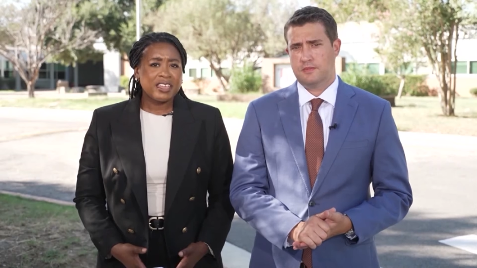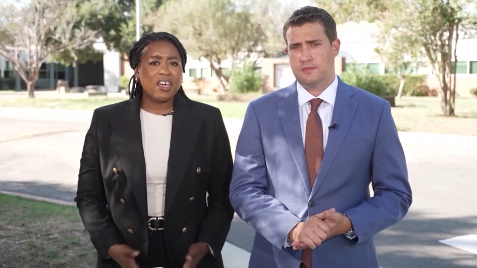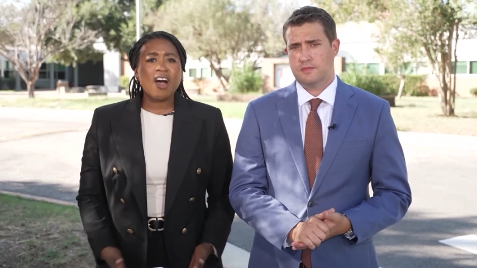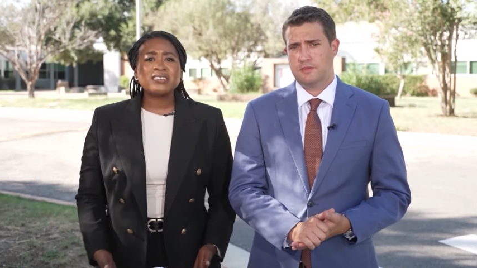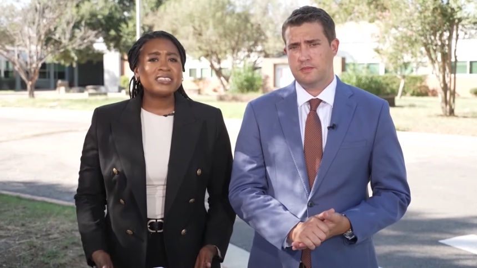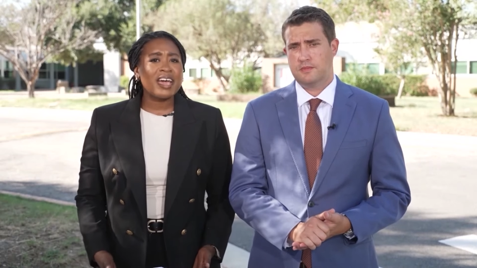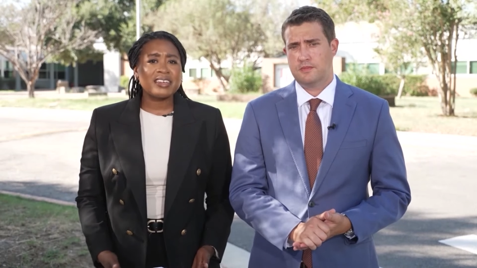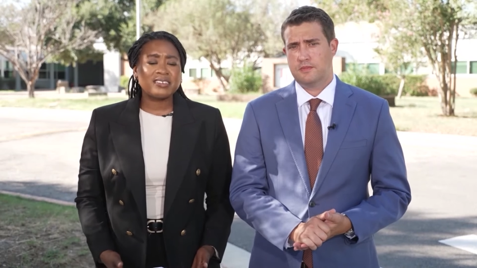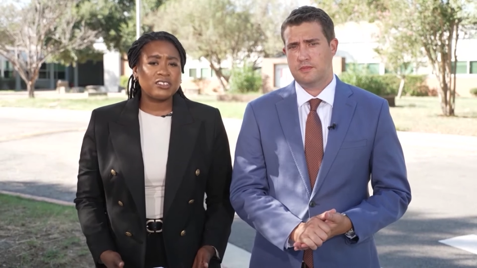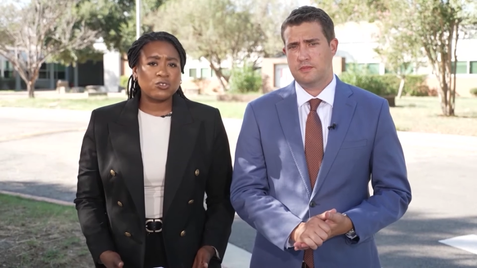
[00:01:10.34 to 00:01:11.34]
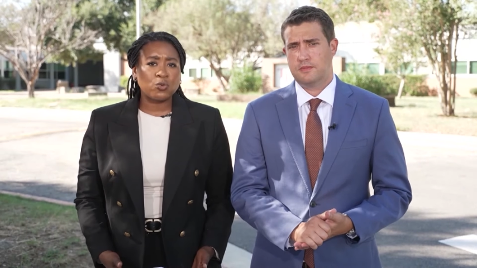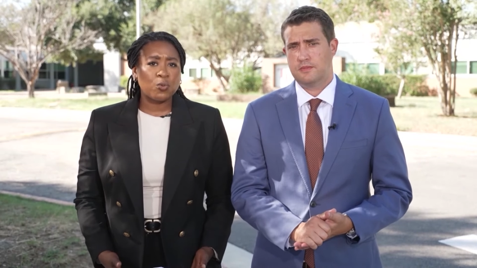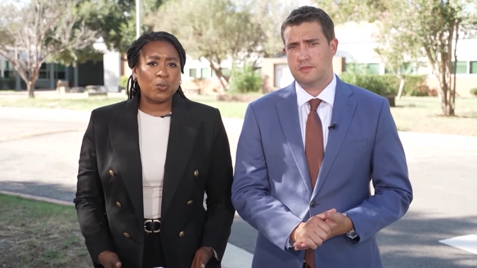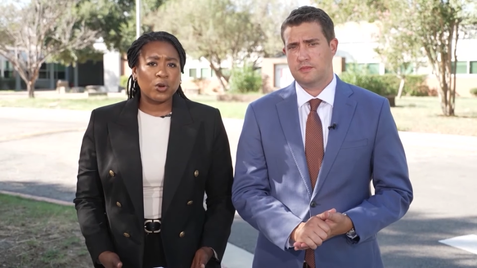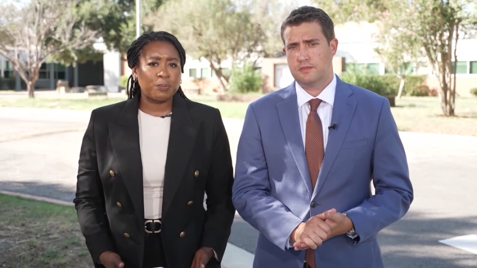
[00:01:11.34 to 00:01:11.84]
Speaker 1: the Austin ISD
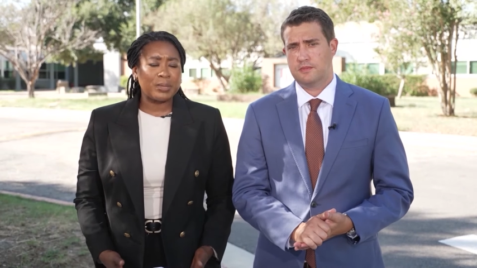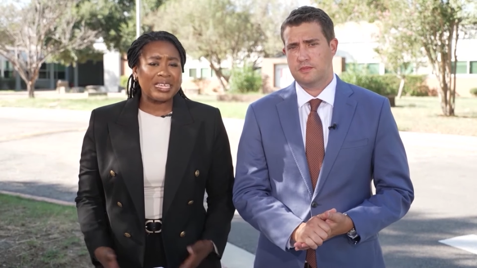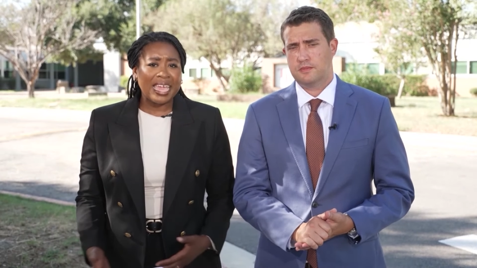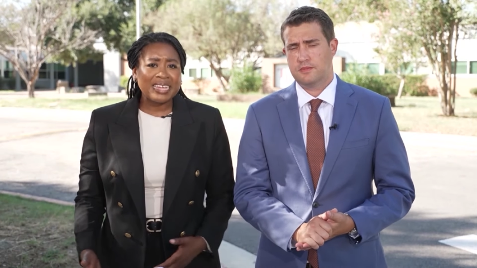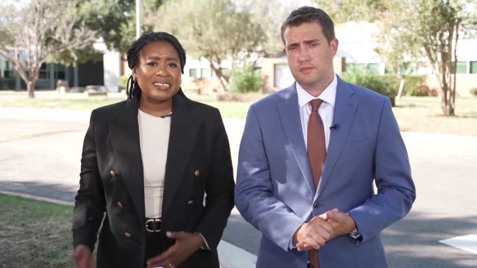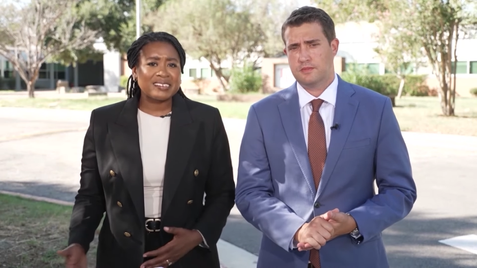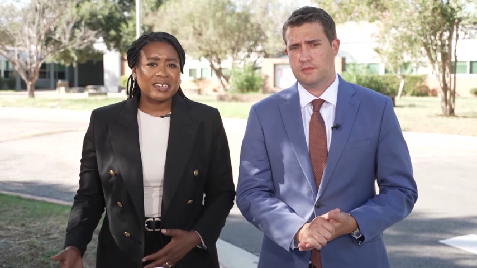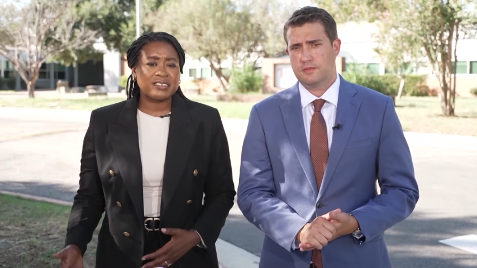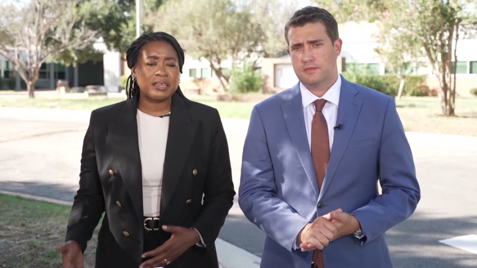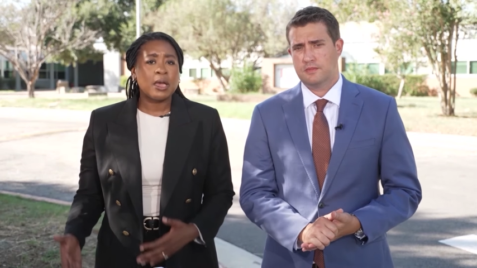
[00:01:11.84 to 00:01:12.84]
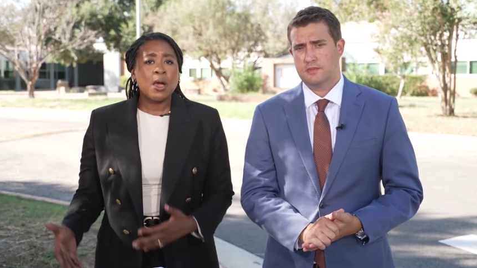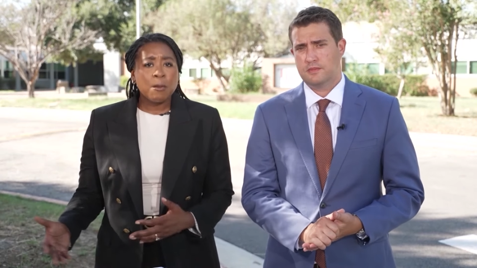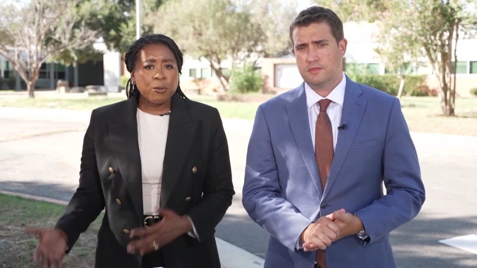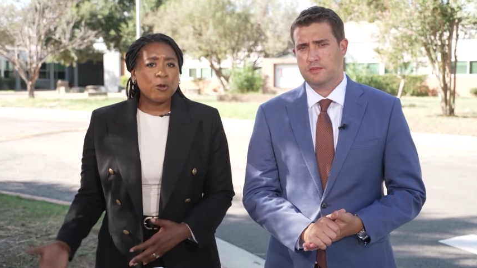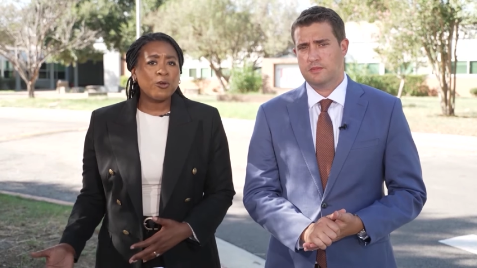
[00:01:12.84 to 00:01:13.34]
School Board began discussing
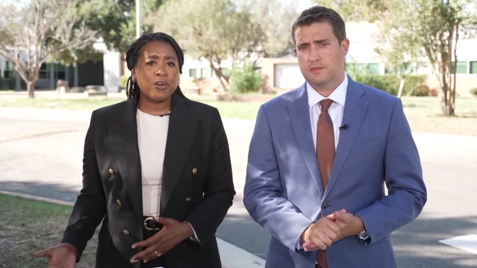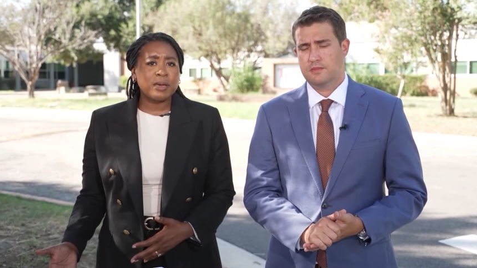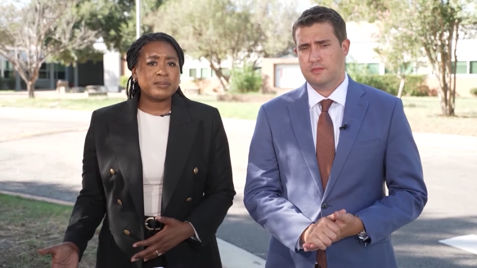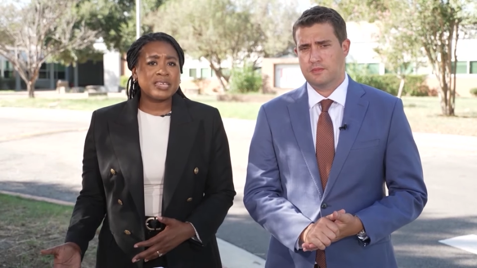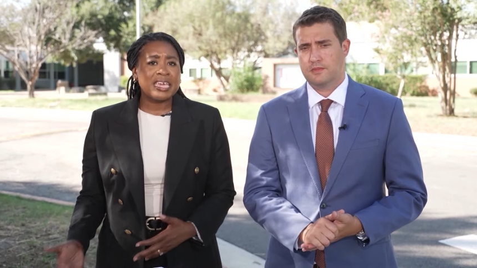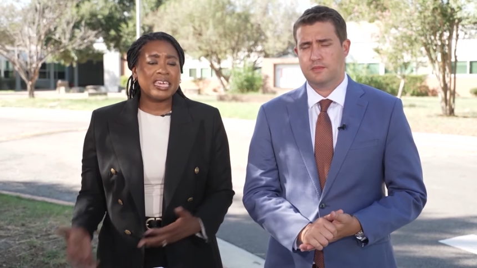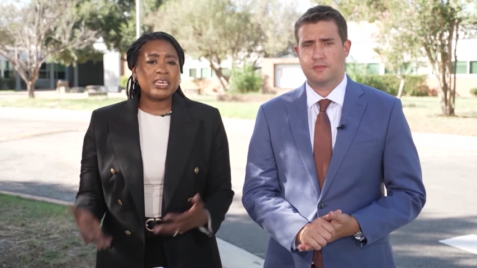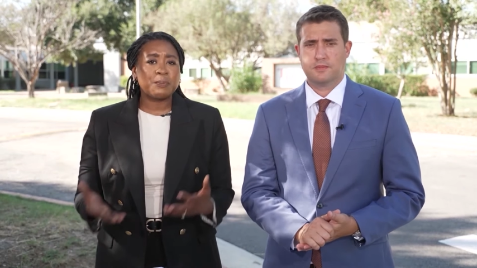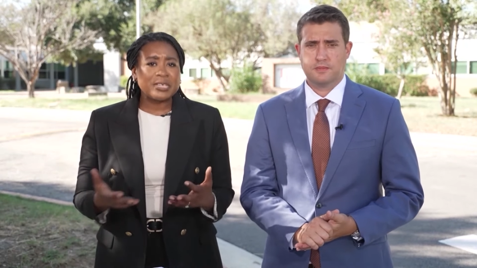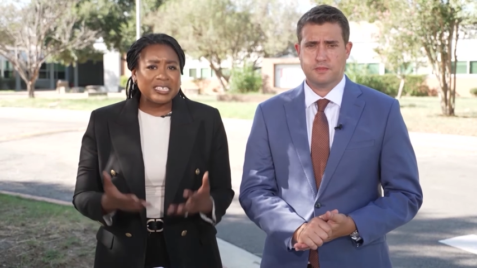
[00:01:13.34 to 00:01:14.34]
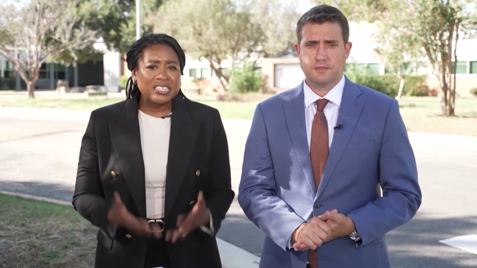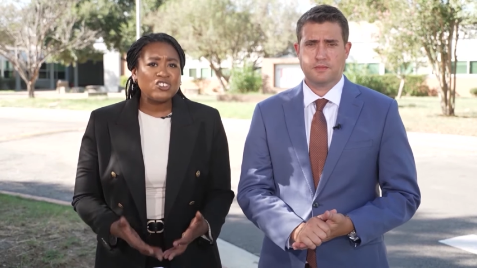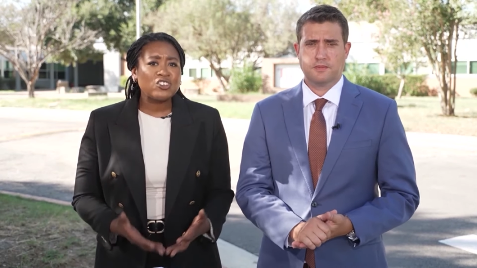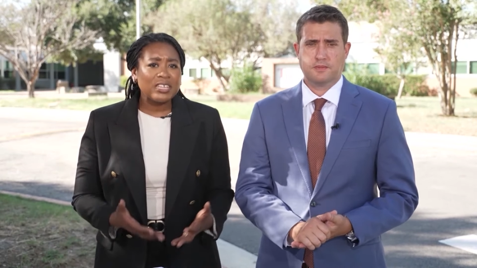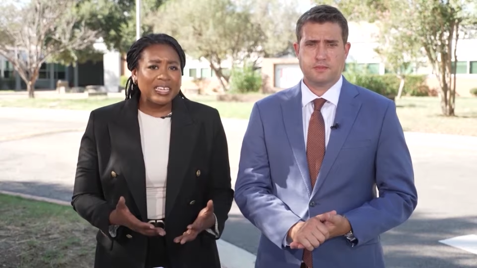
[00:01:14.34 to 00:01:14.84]
programs it could
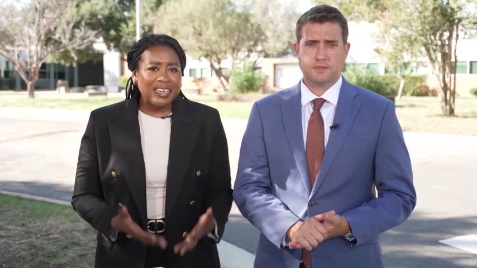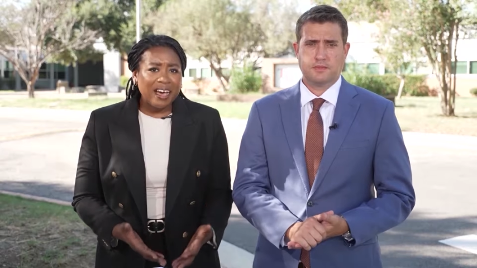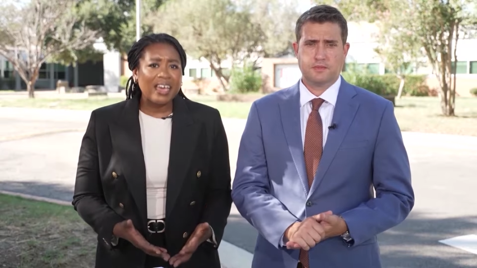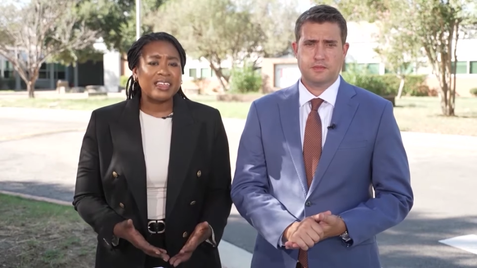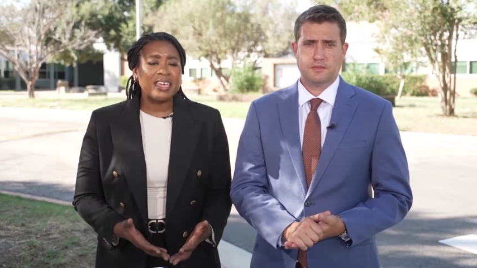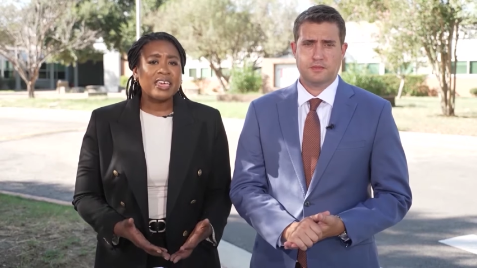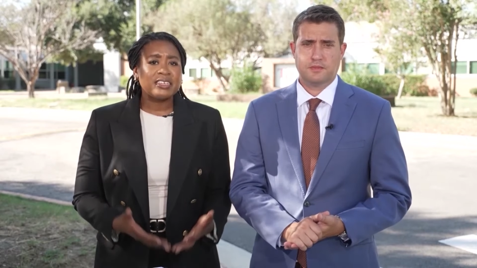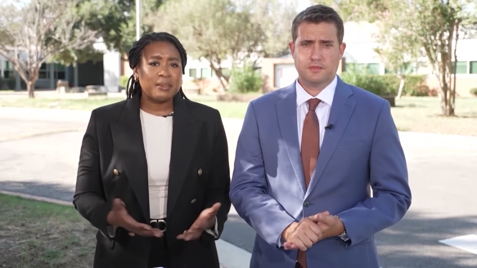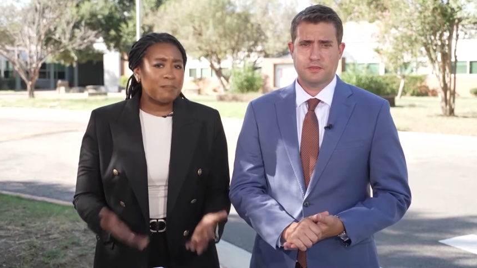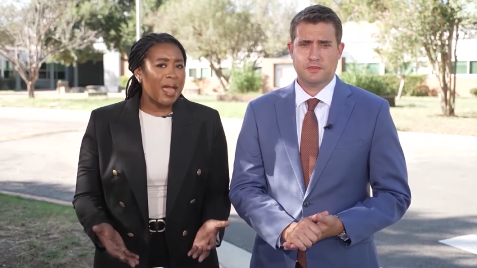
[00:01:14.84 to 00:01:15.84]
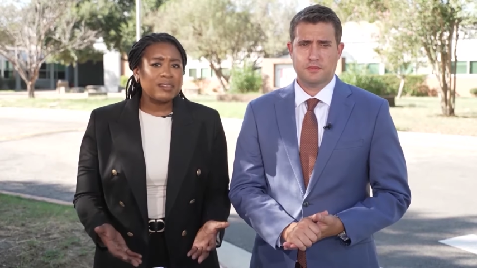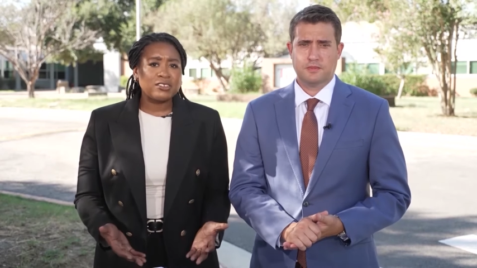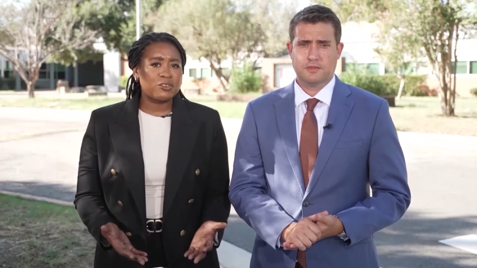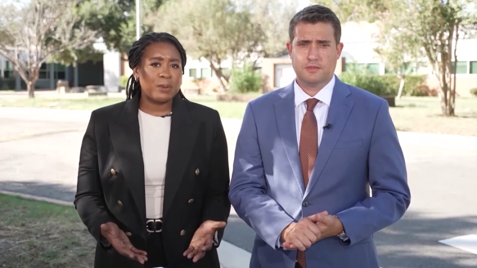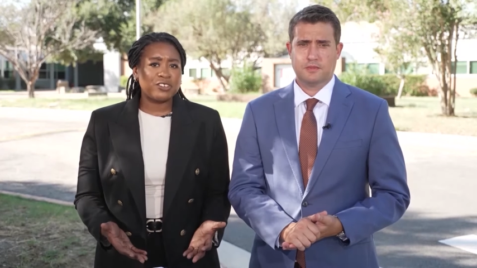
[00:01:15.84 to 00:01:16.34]
potentially cut to
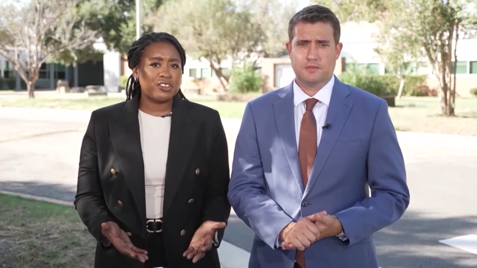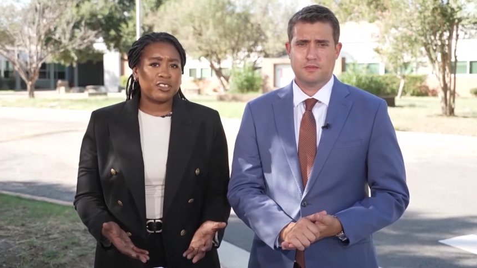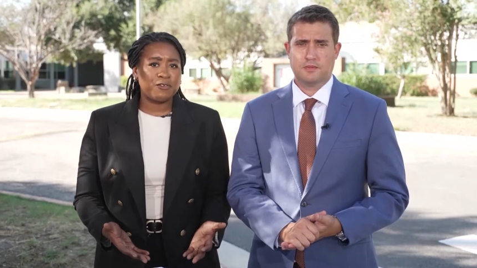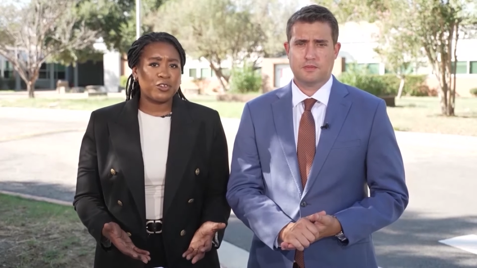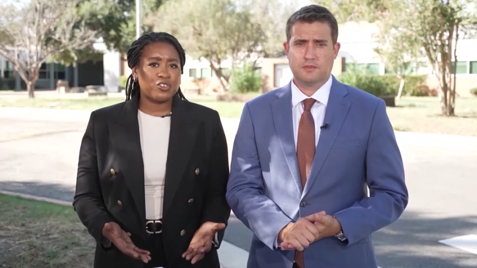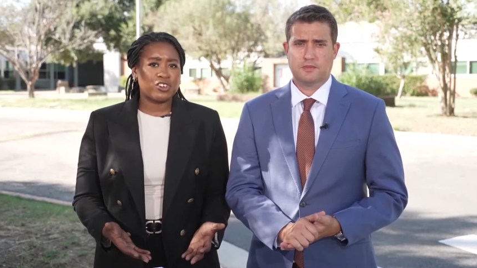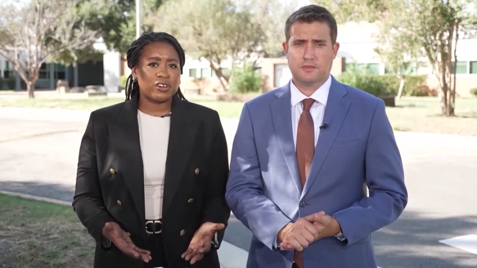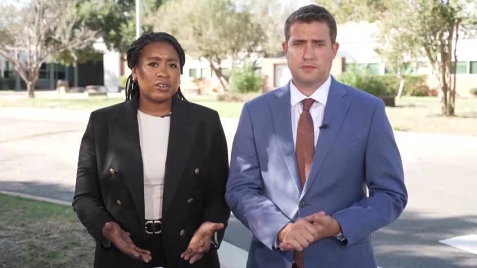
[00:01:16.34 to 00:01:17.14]
balance its budget in the future.